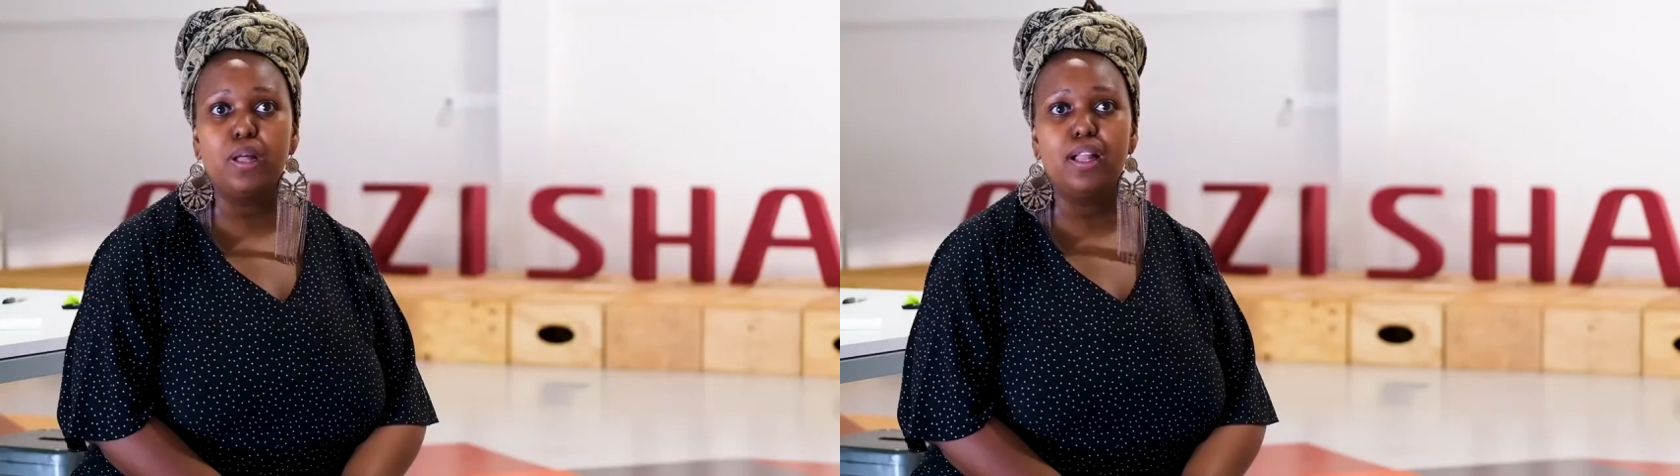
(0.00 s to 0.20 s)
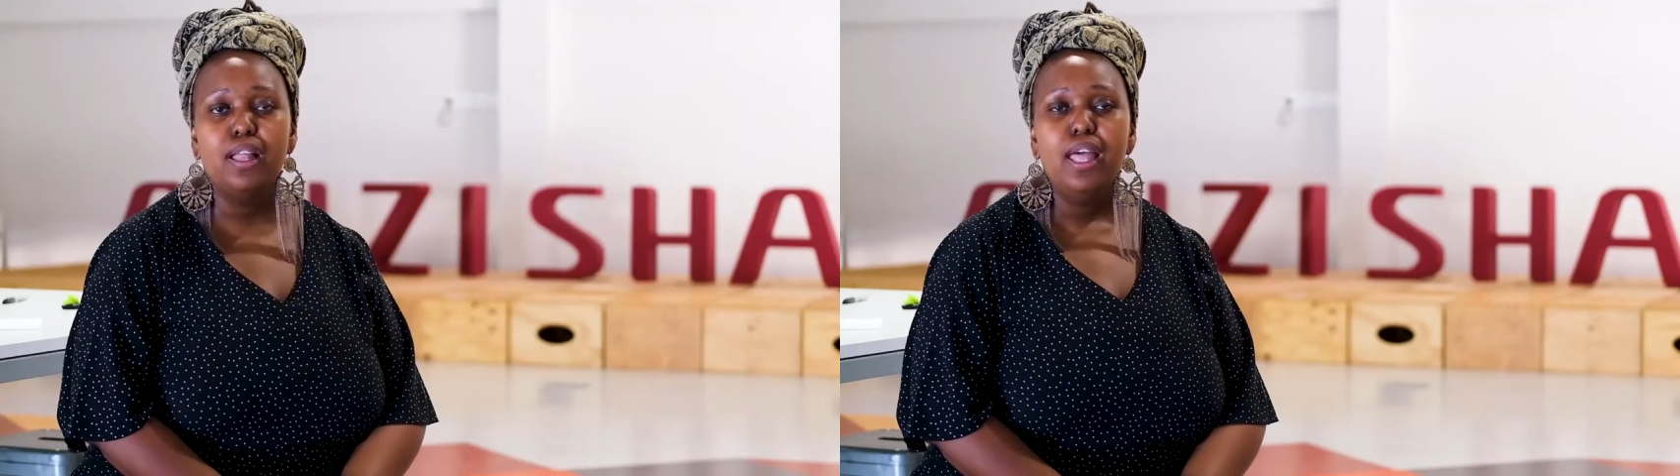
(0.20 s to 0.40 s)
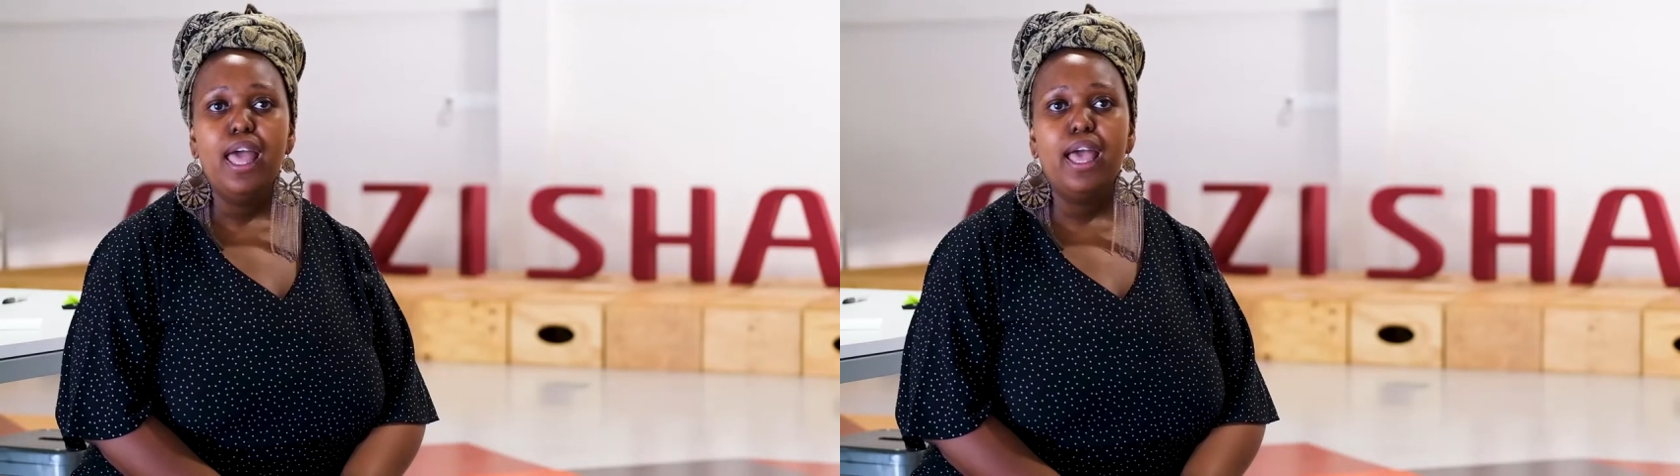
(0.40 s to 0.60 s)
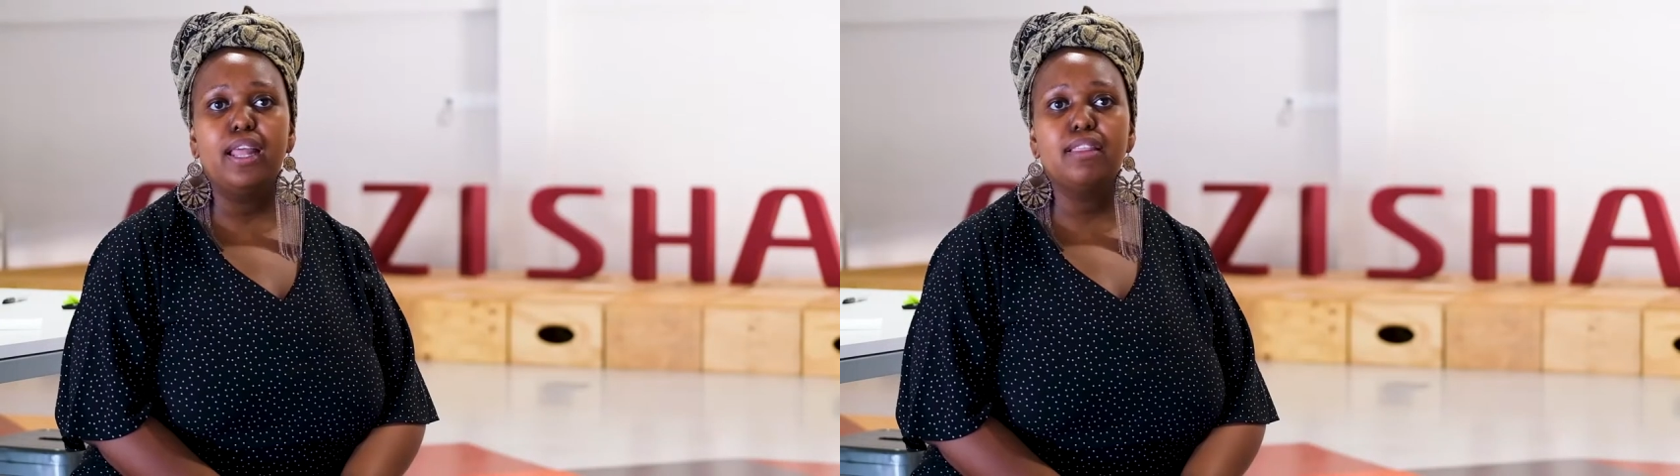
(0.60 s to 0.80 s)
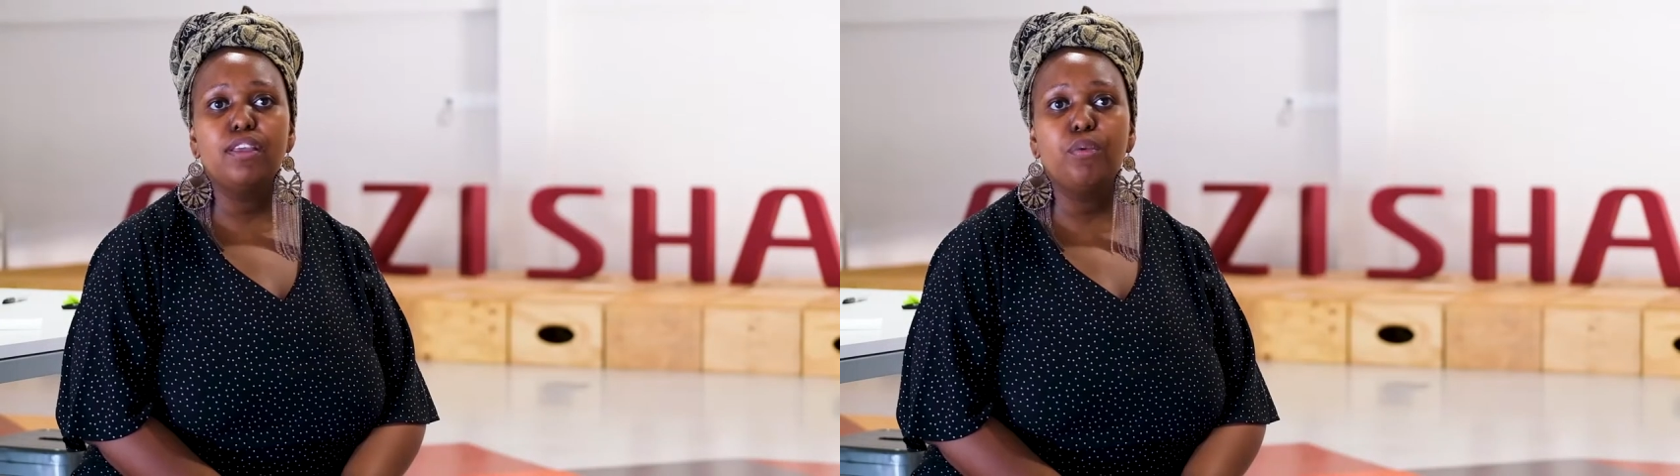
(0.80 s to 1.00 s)
well.
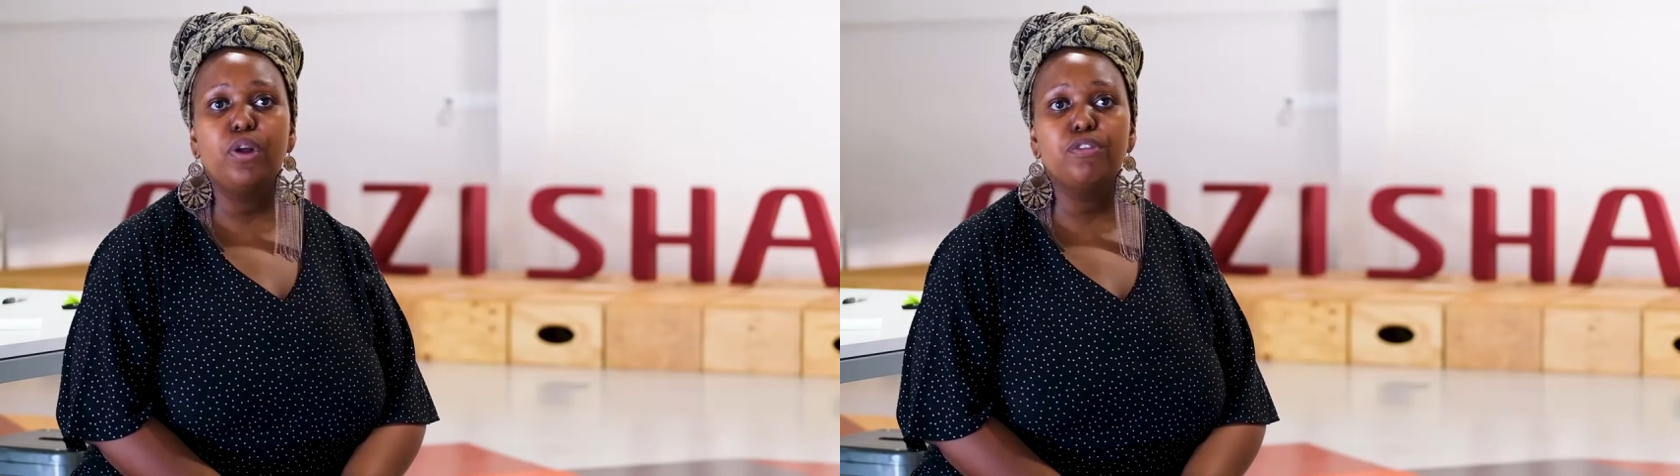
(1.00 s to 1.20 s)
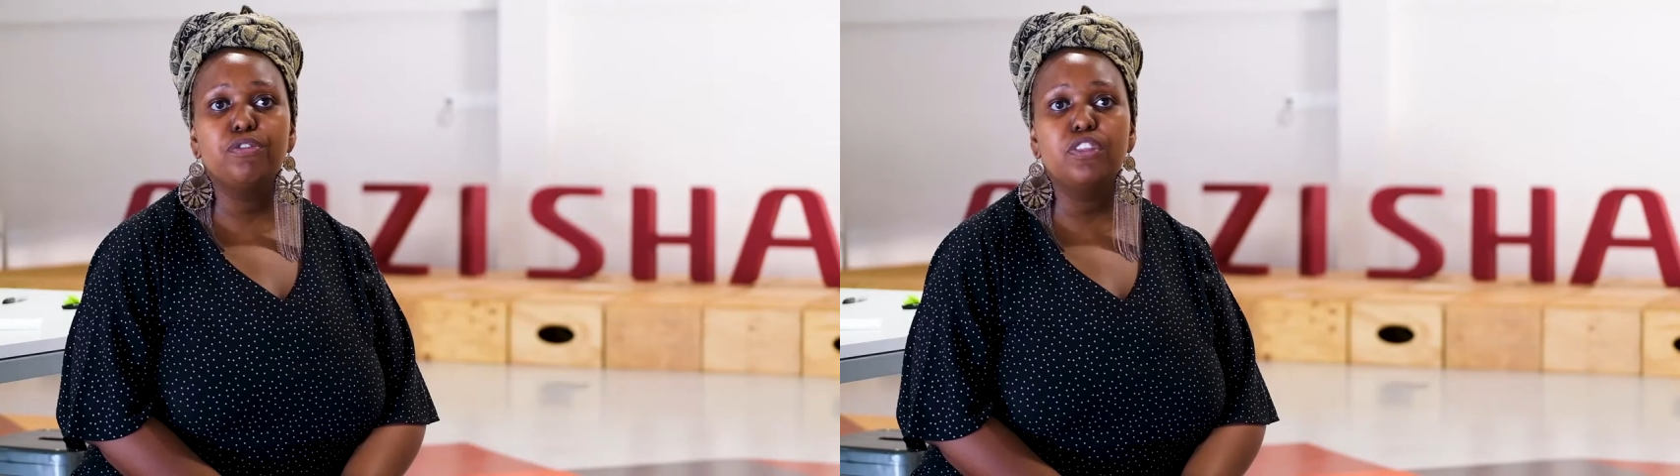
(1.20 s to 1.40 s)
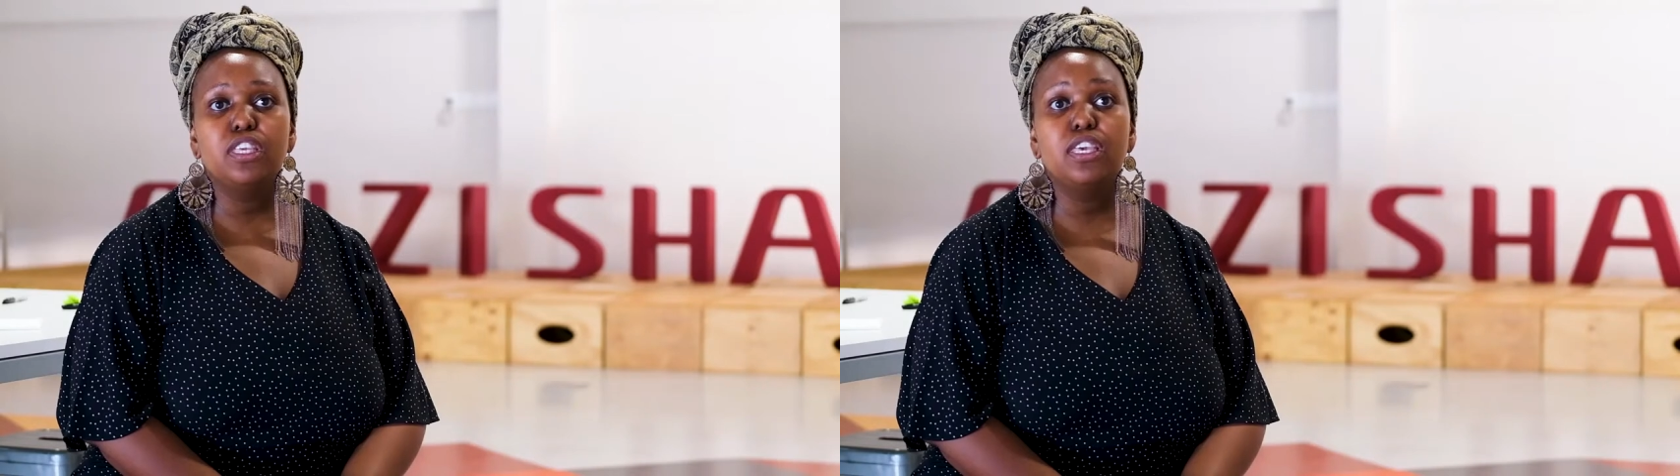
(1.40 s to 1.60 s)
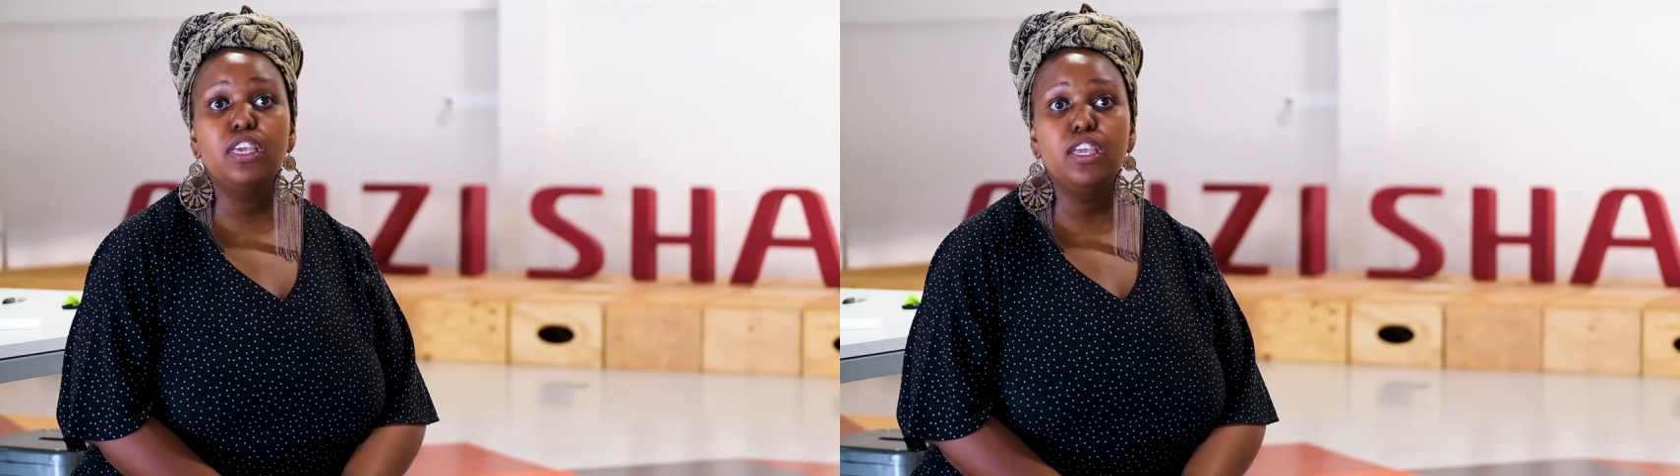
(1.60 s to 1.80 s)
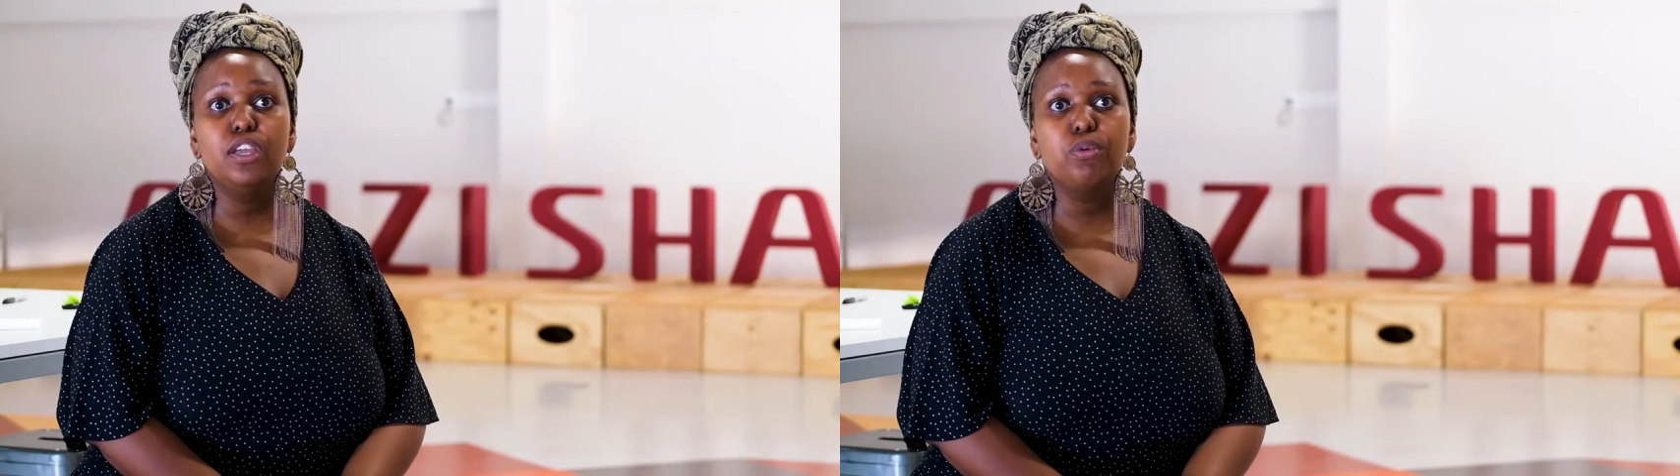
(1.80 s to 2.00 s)
And I think one of the
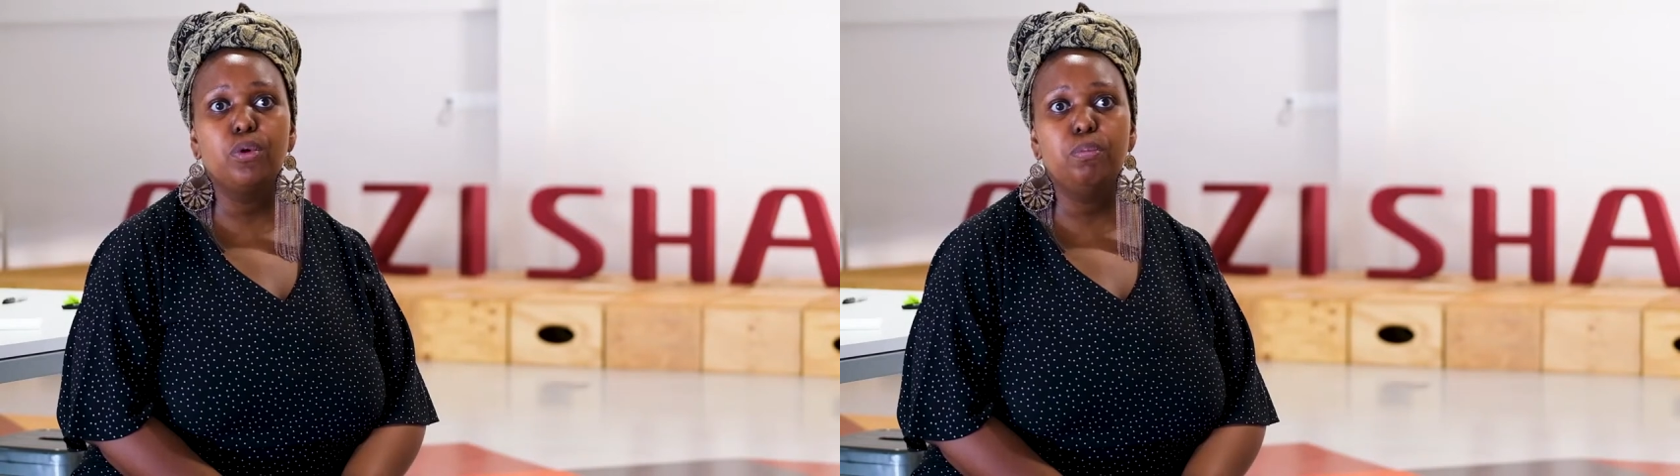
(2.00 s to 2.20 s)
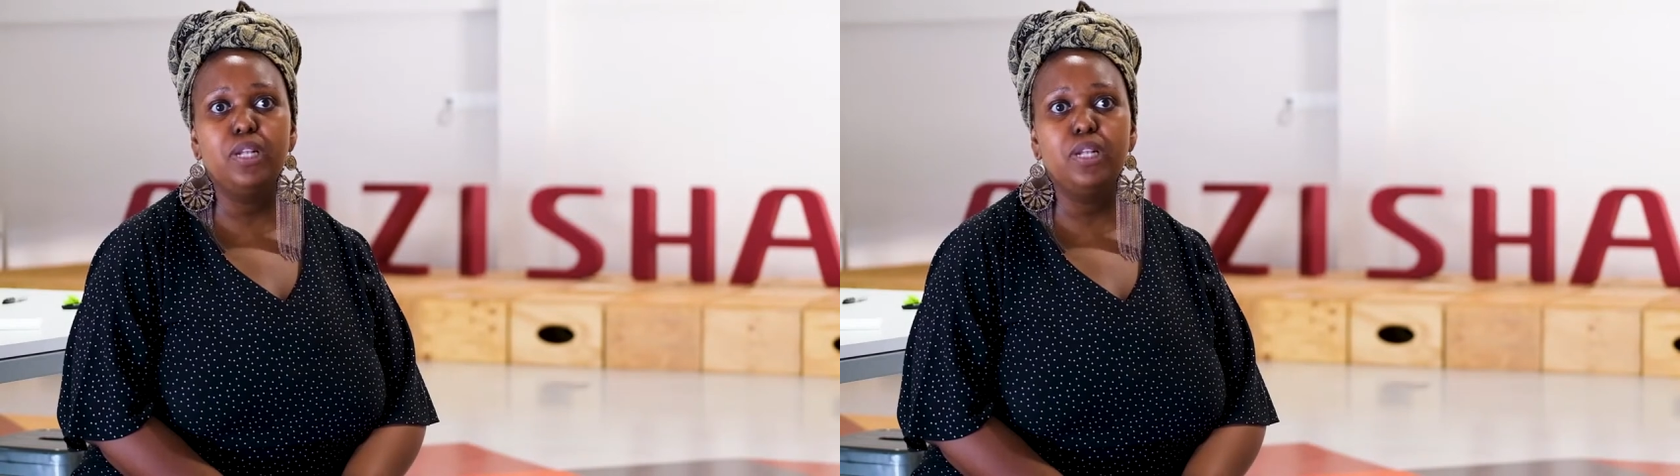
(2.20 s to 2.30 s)
key role